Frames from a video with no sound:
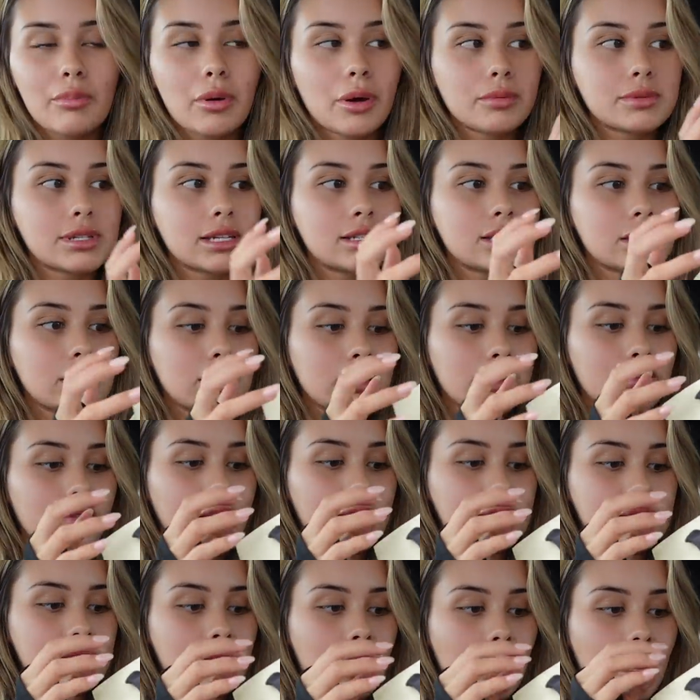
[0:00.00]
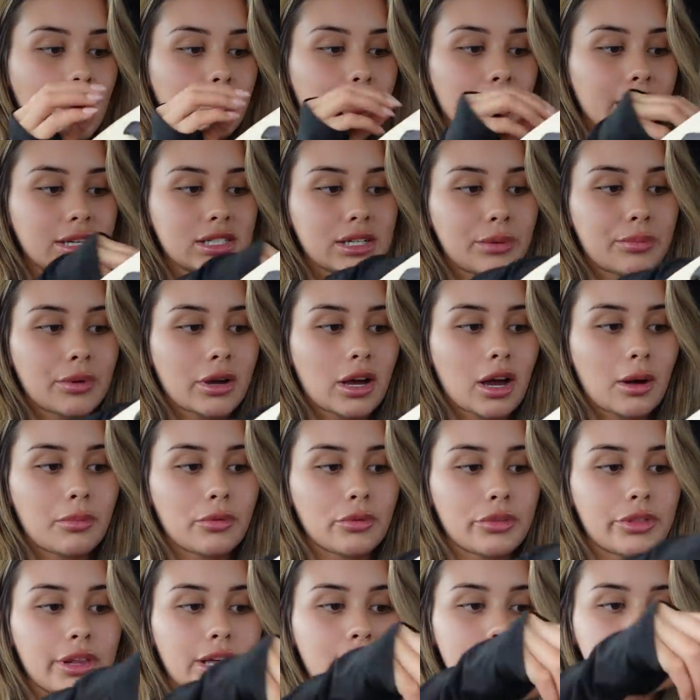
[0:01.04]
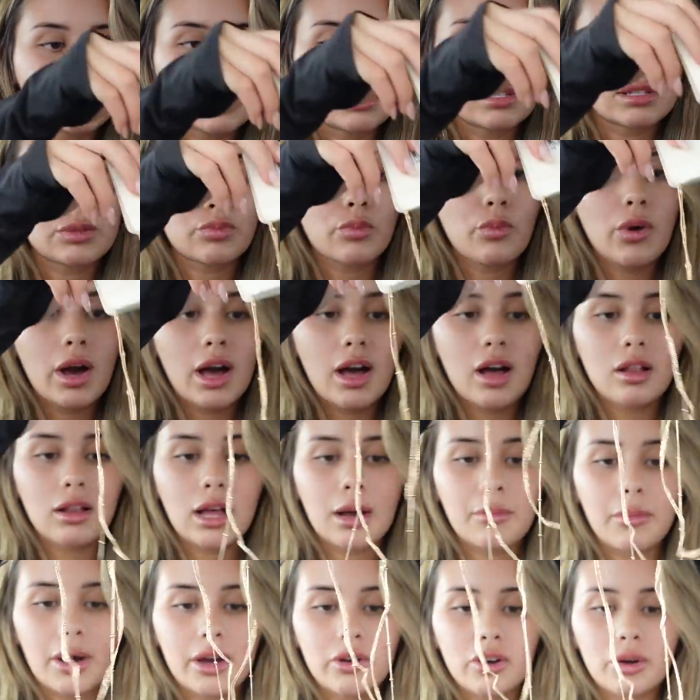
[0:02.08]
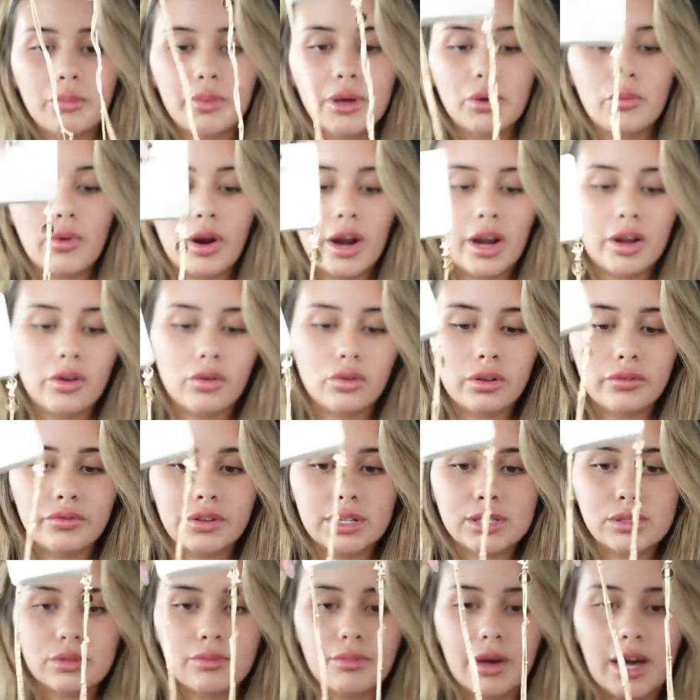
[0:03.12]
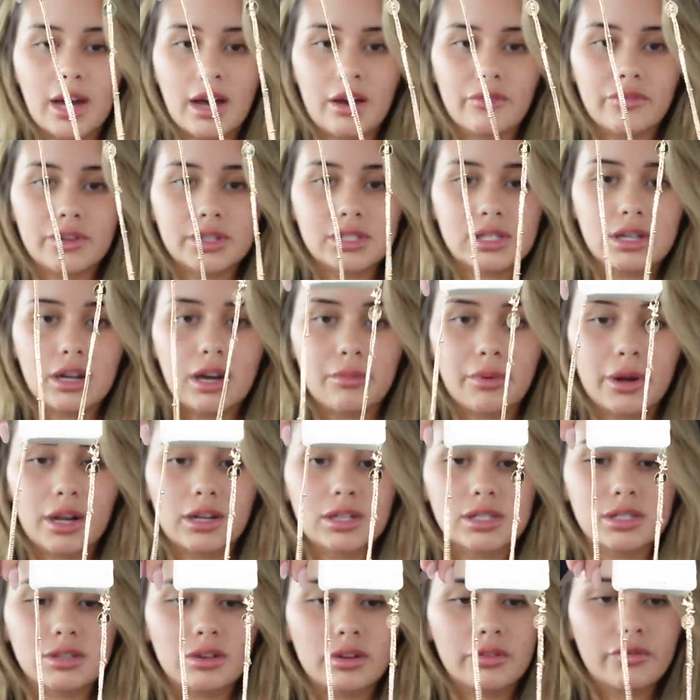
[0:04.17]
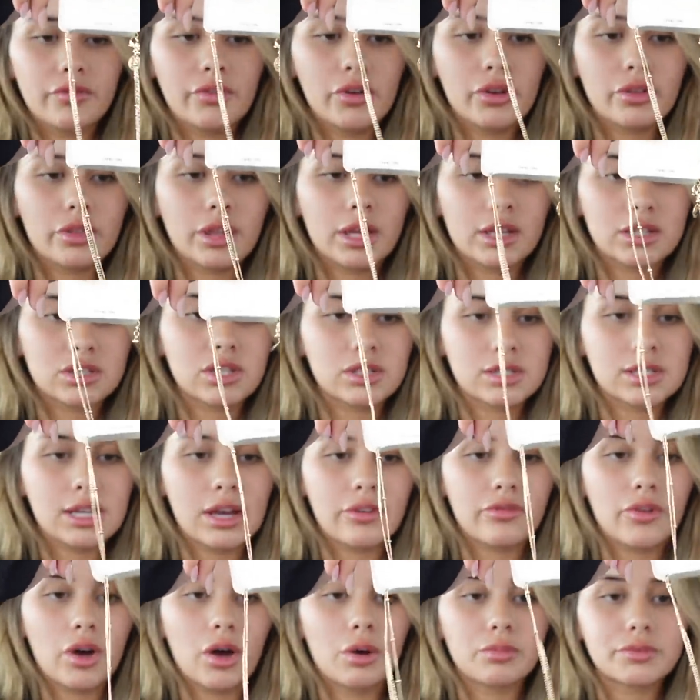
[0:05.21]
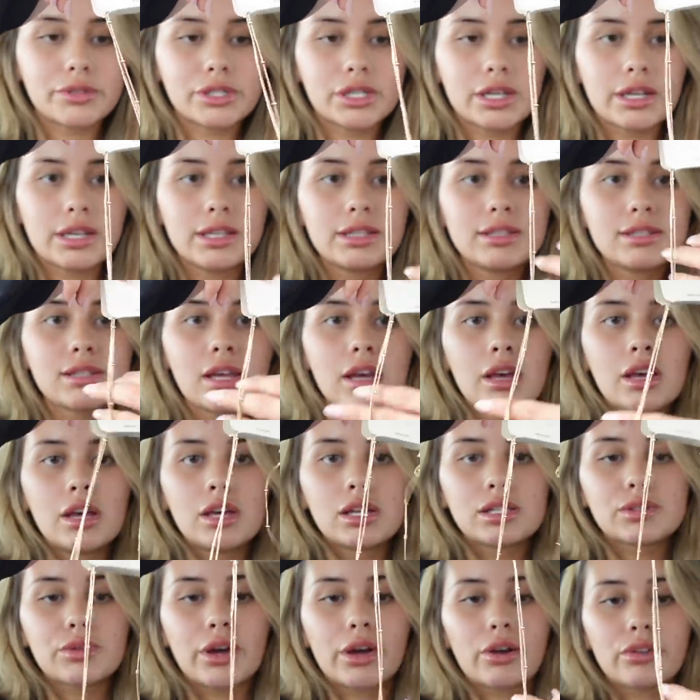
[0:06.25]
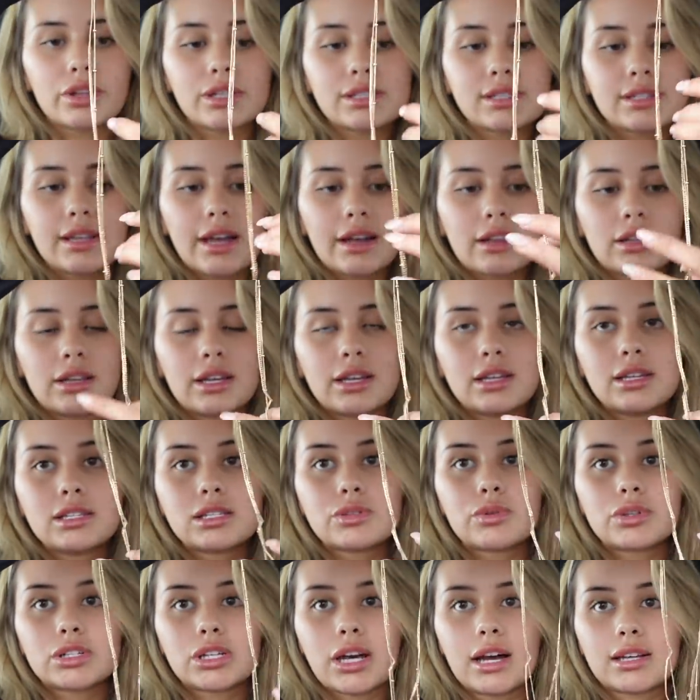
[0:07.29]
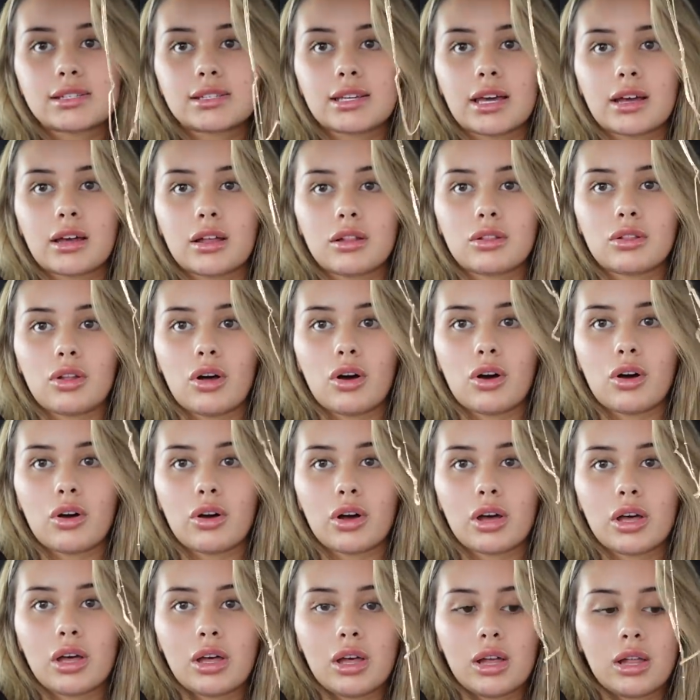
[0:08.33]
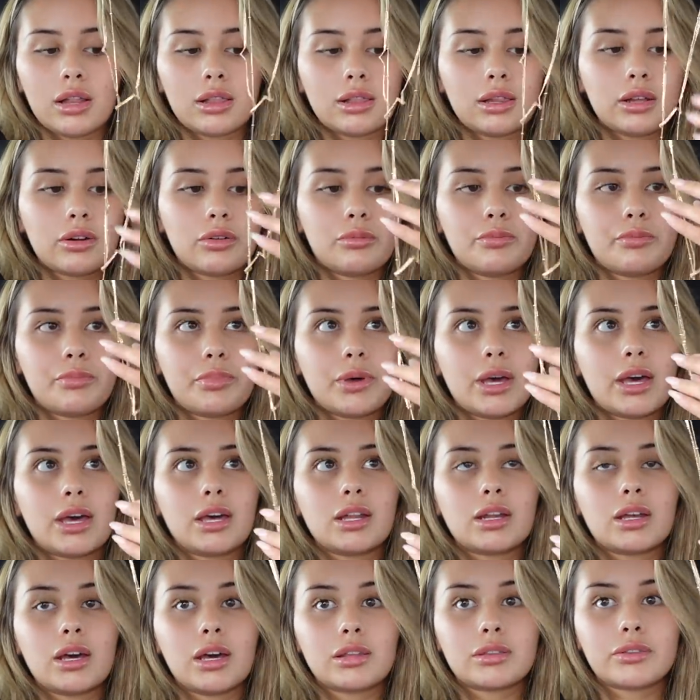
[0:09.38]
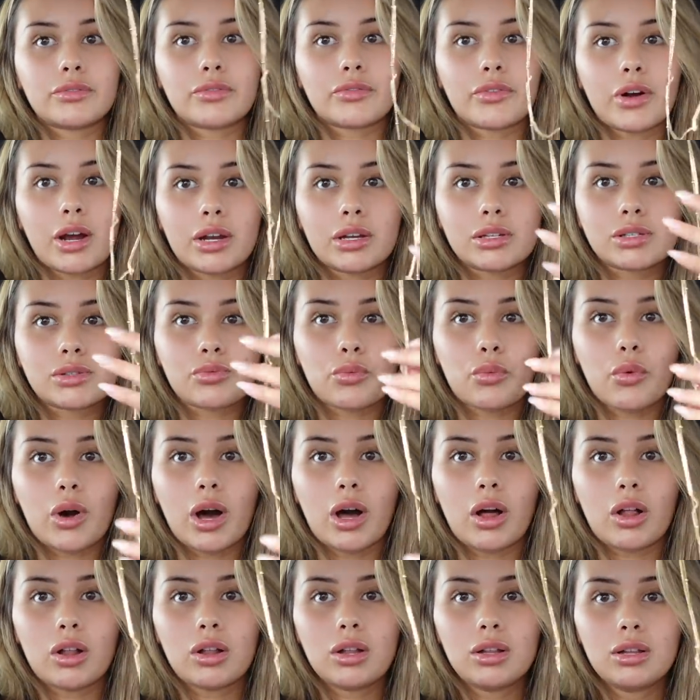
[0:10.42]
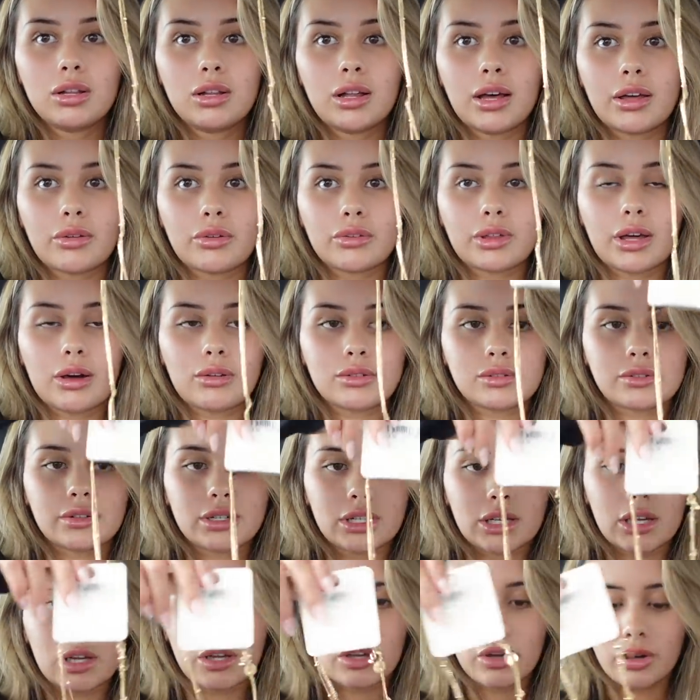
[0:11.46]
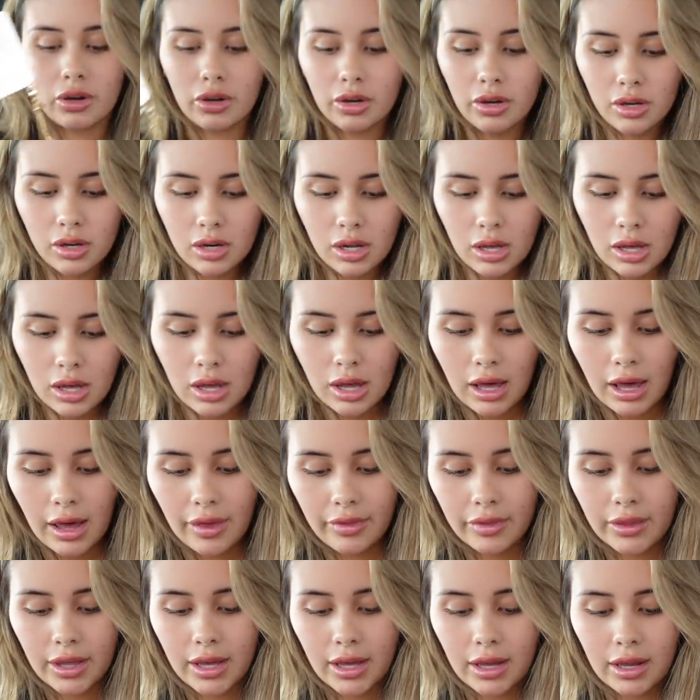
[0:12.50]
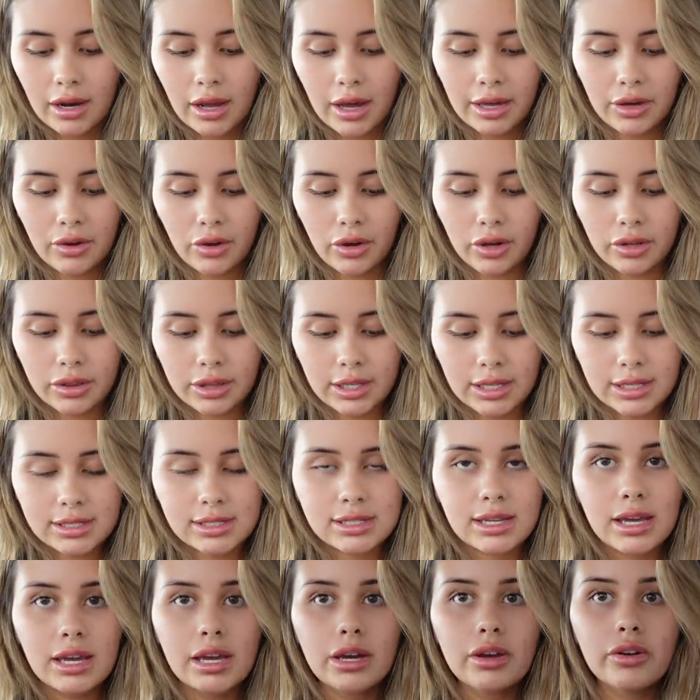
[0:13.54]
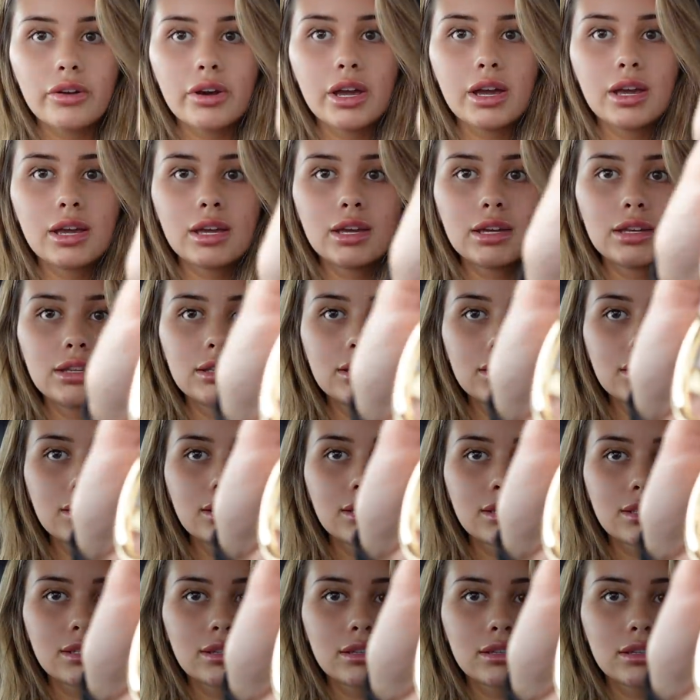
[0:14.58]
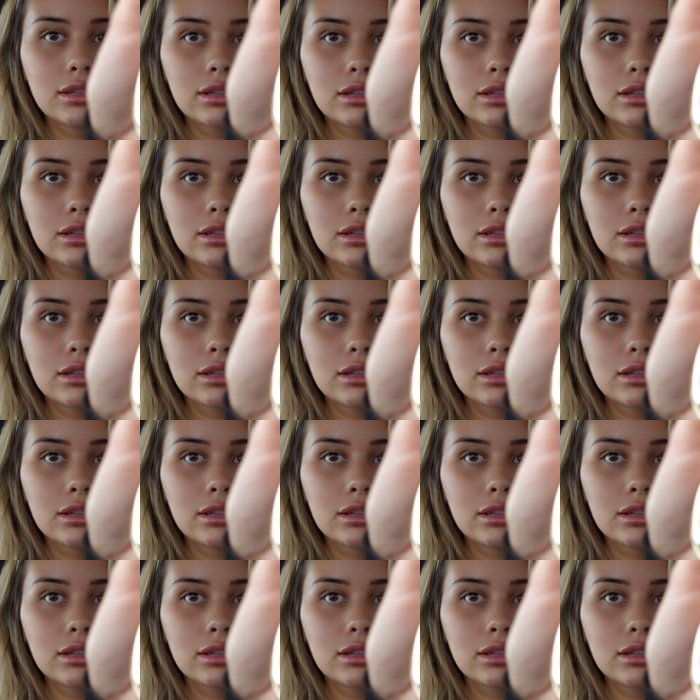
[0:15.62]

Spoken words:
I popped into La Visa and picked up a couple things as well. I might not be wearing all of this with my outfit tonight, but I just got a few things just to have options. So I got this necklace, which has like a long little bit at the front as well. I thought that was really cute. And then I got these earrings.